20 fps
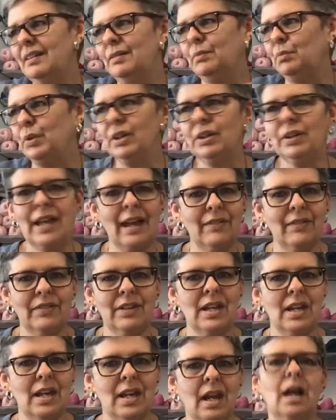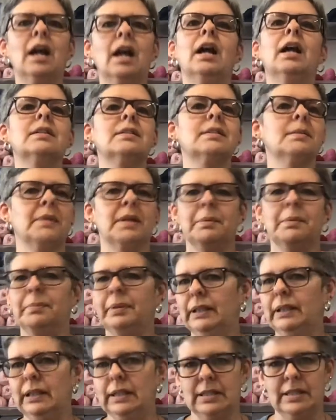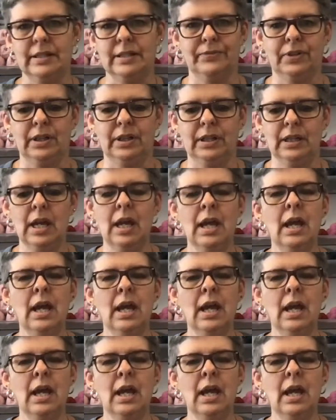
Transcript: we don't have any here. It's something completely different.